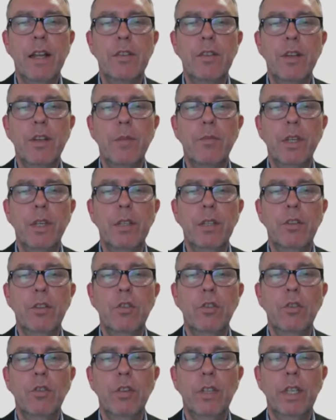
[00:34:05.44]
Is that something
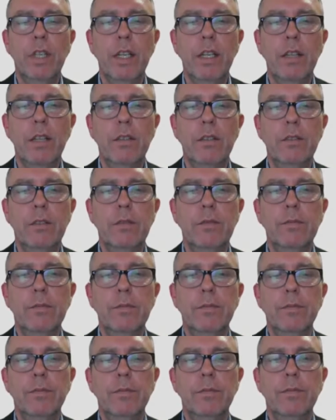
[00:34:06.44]
that you're looking
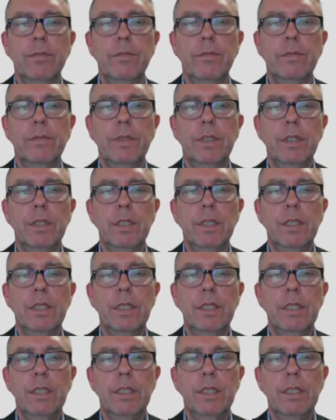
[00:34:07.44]
at?